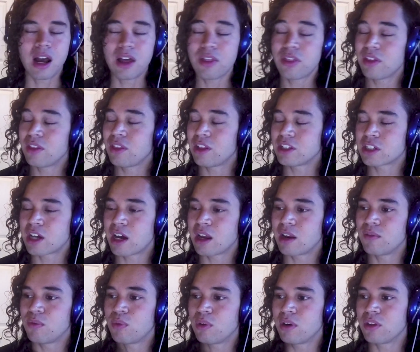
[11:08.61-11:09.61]
I think that's
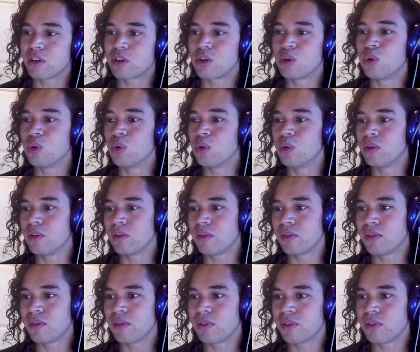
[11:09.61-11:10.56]
kind of one of the cool